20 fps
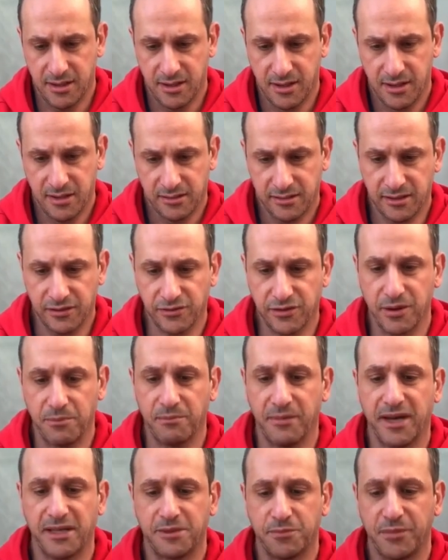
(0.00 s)
So it's looking
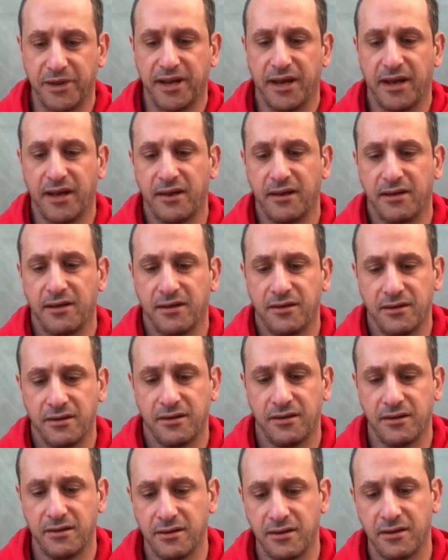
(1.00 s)
much better.
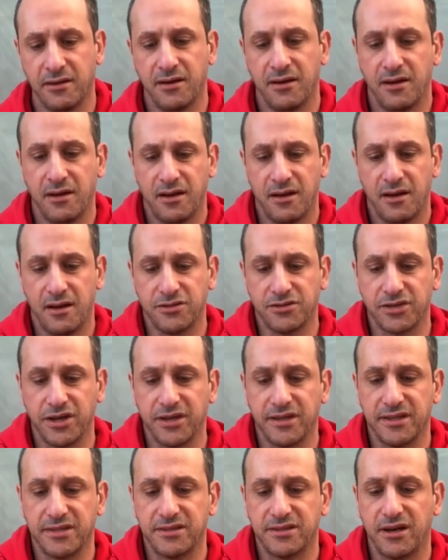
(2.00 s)
I'll show you
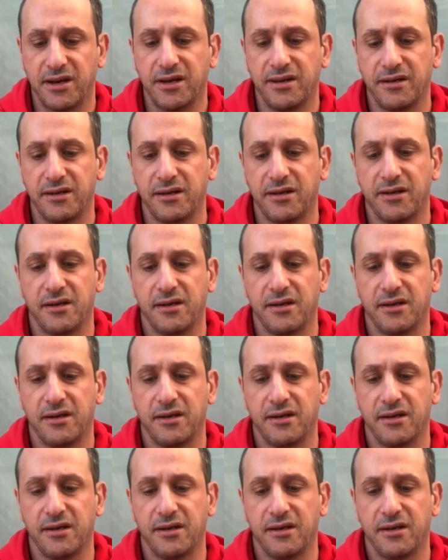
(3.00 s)
this side.